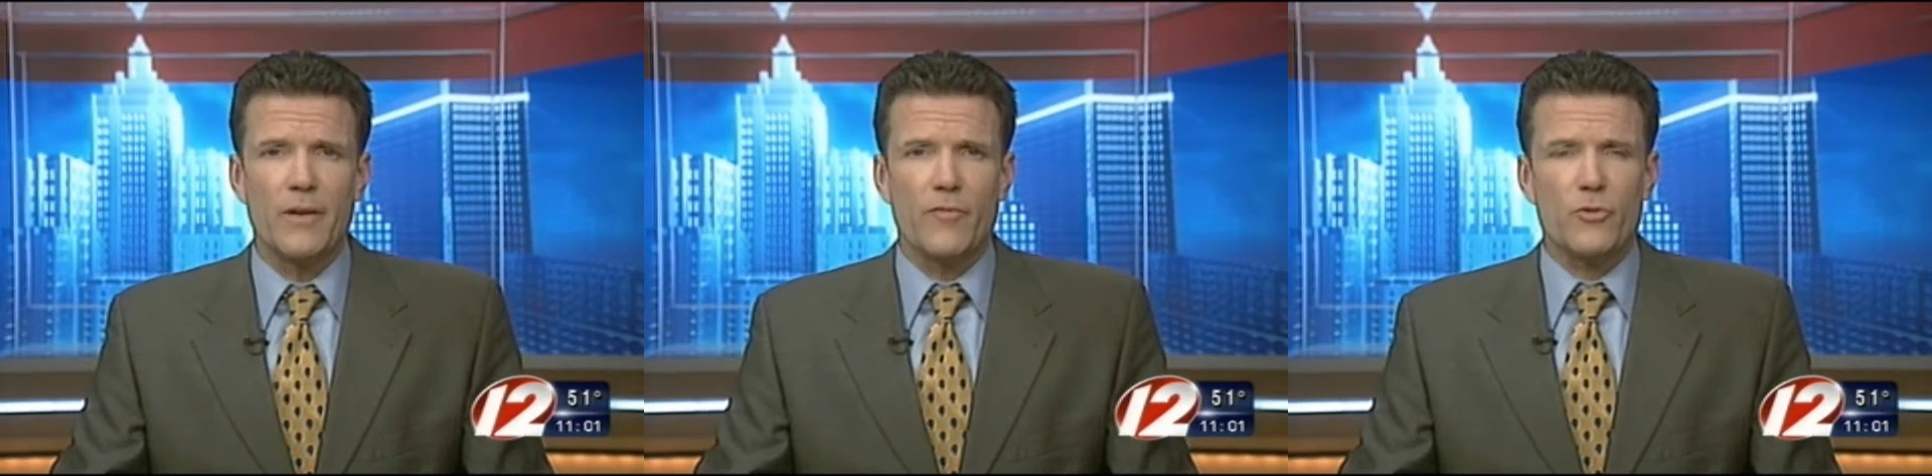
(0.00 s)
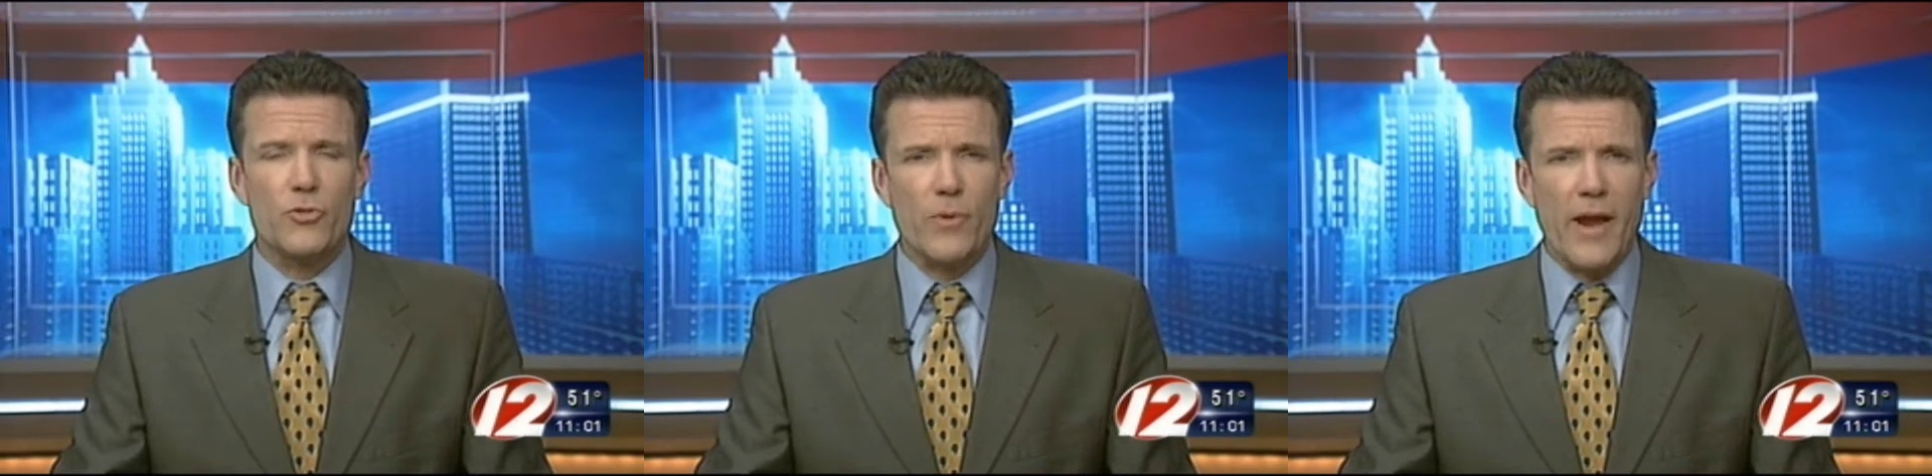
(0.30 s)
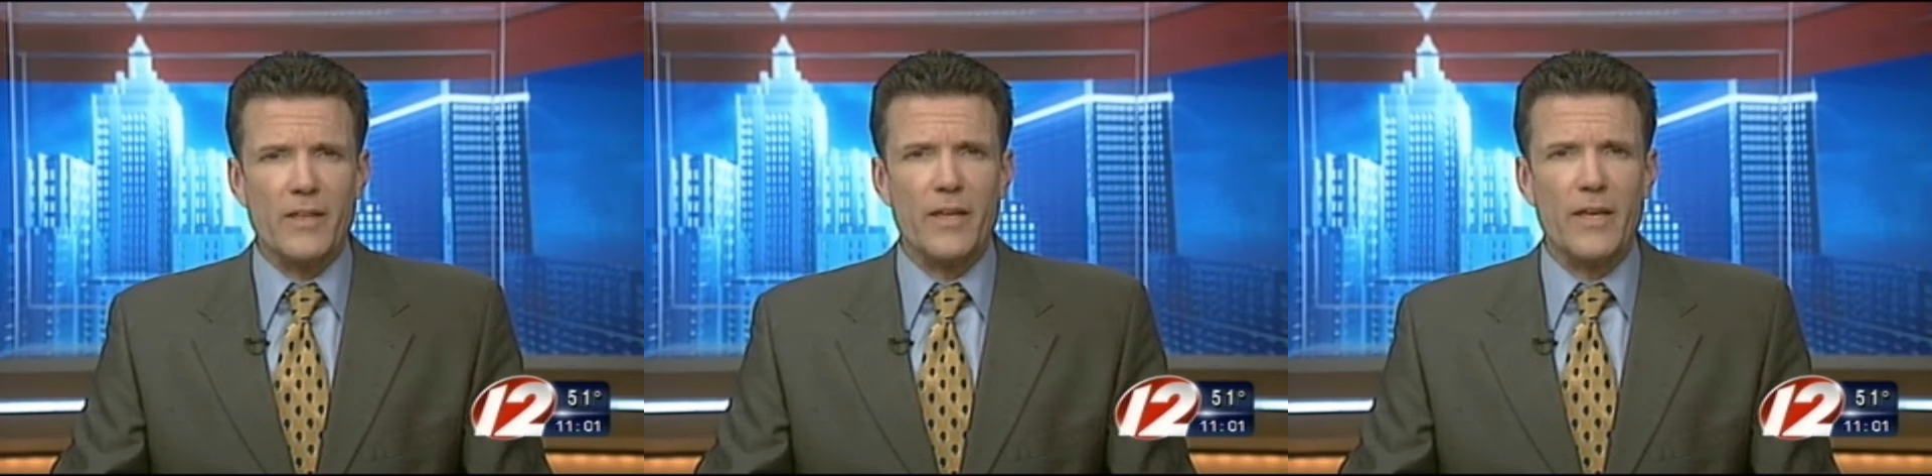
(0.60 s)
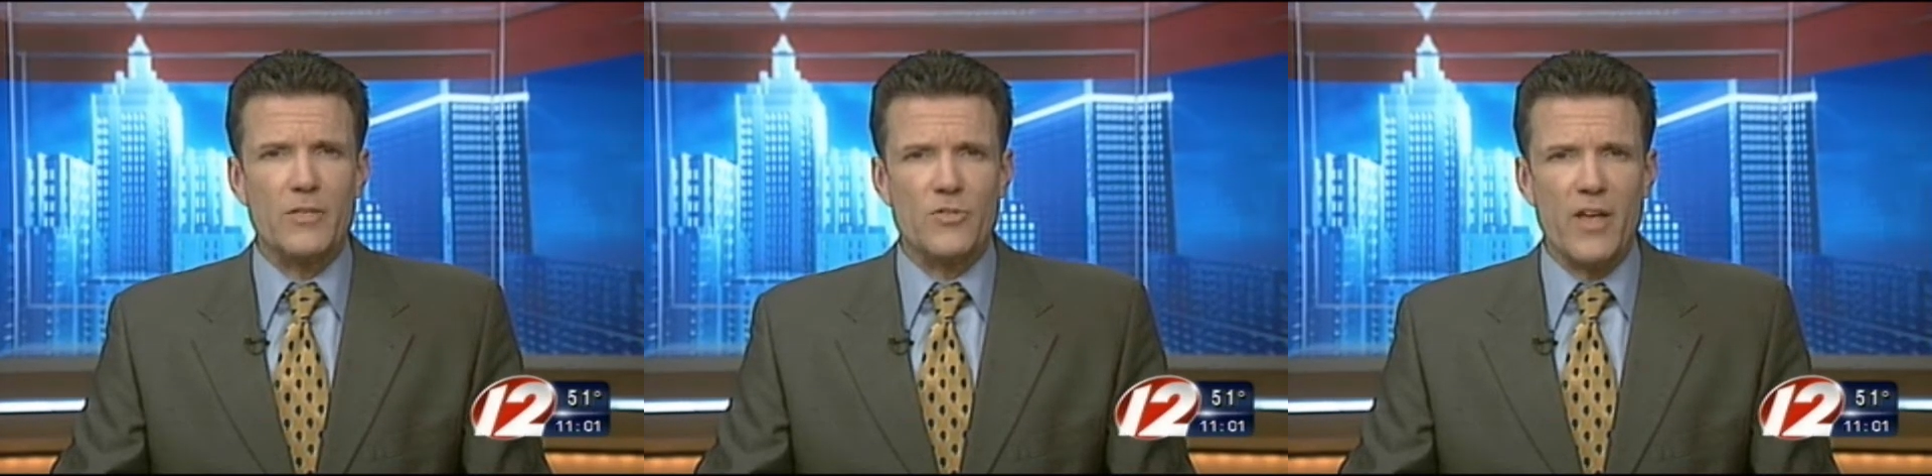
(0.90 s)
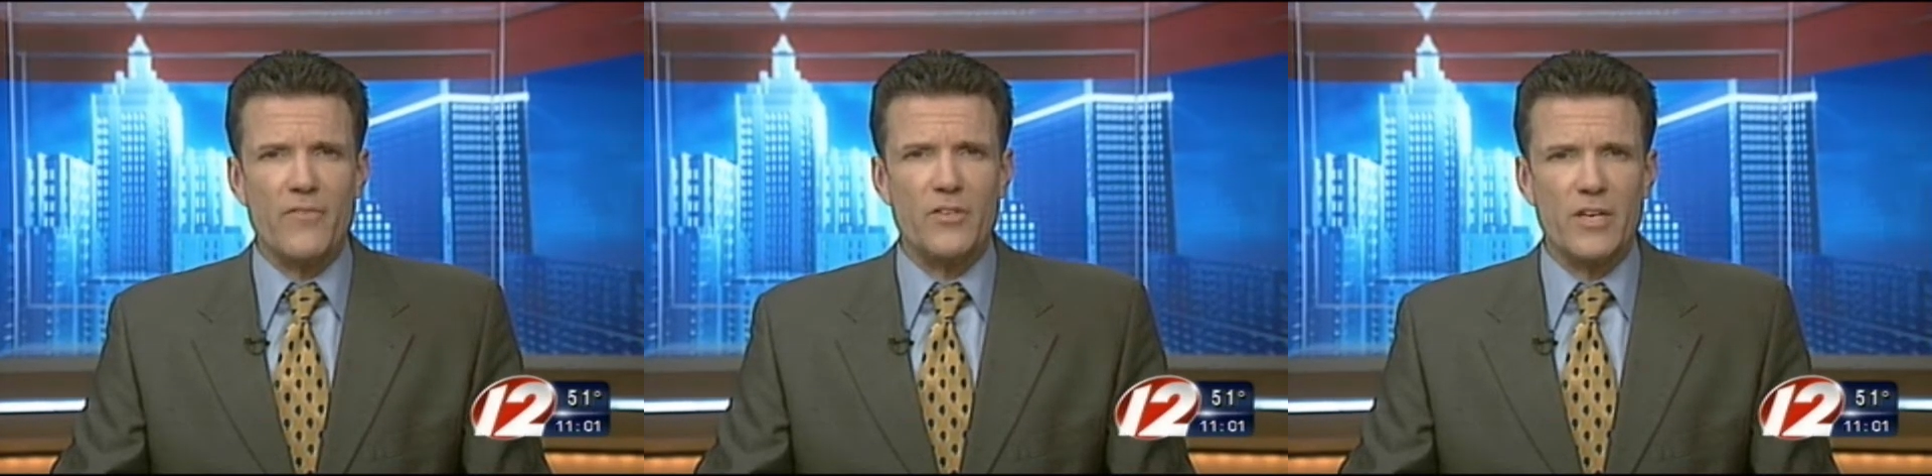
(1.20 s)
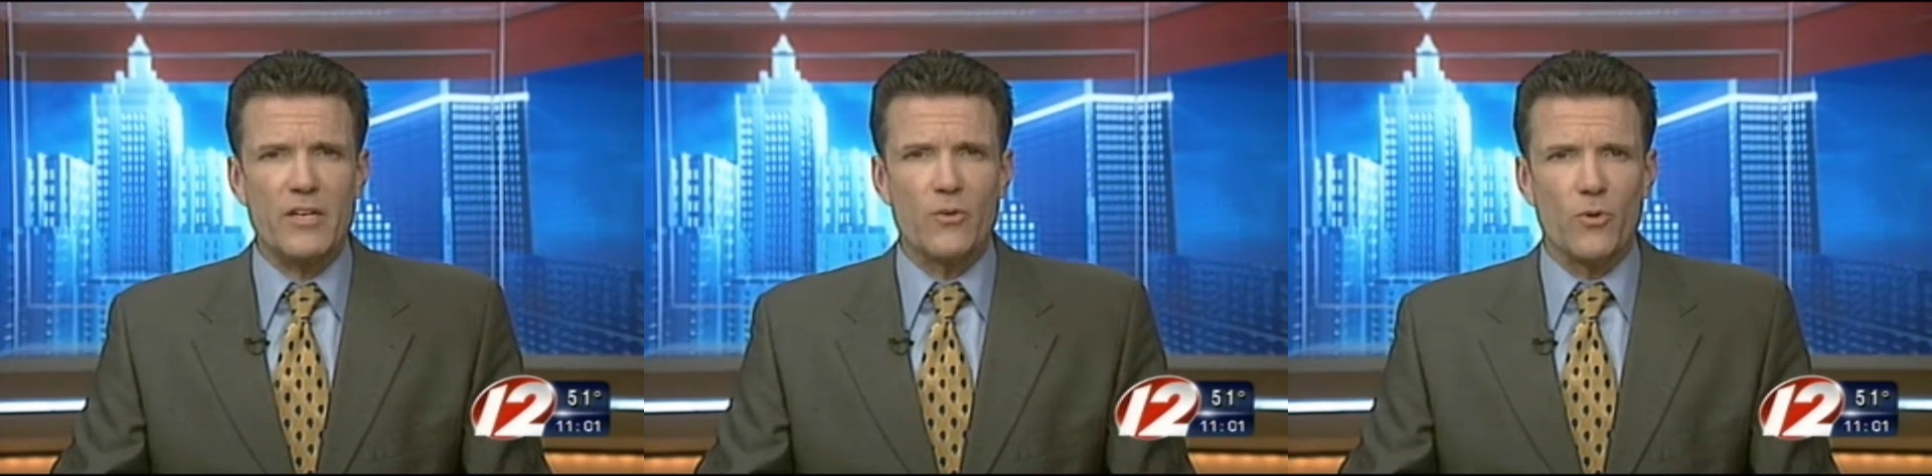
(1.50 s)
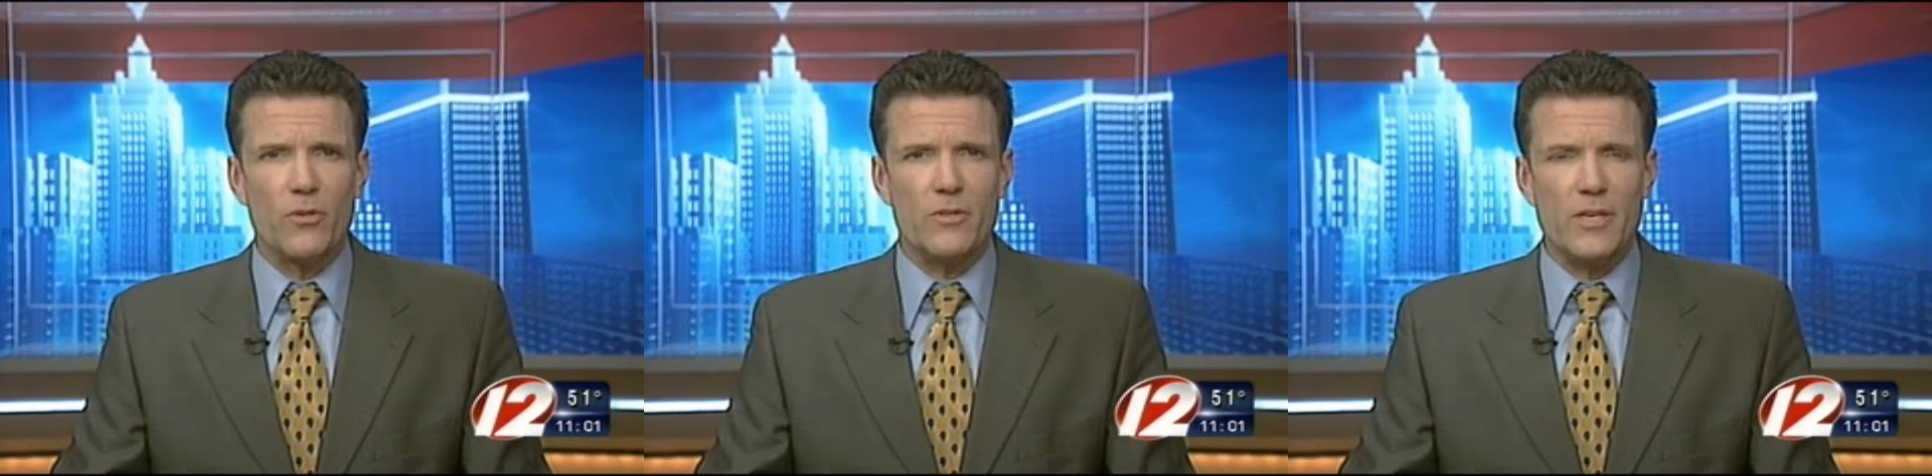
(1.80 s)
for strangling his
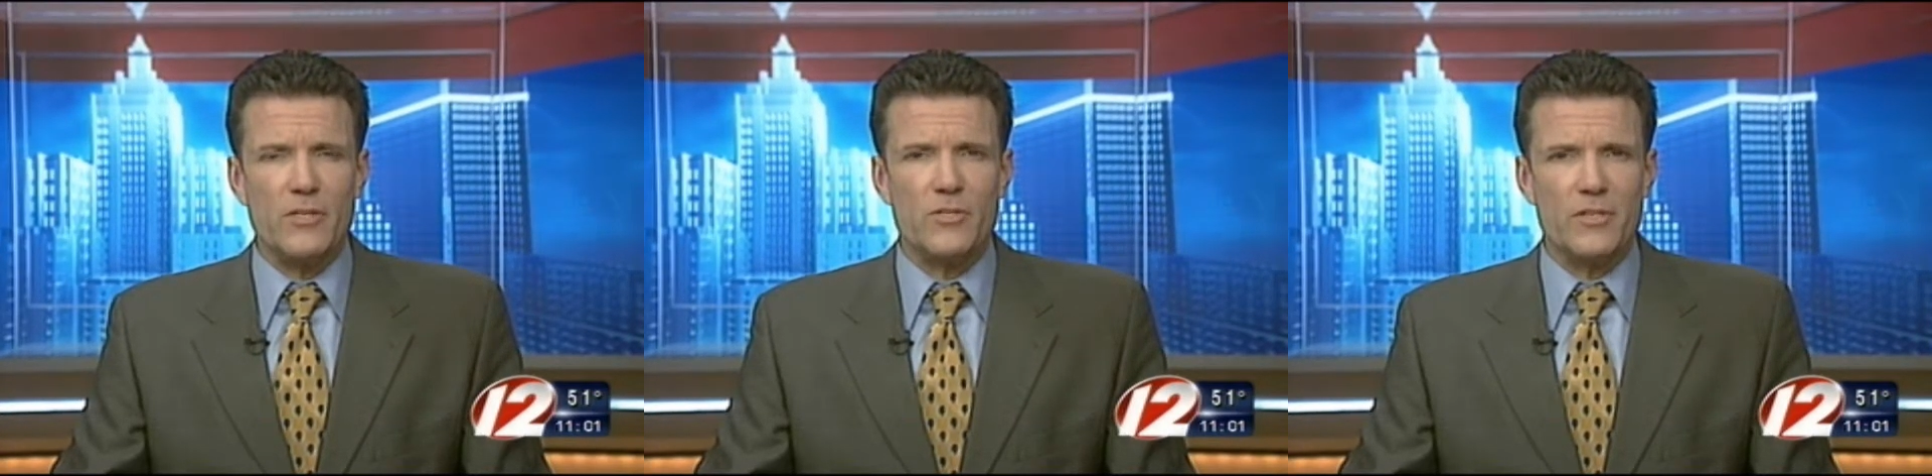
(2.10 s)
17-year-old niece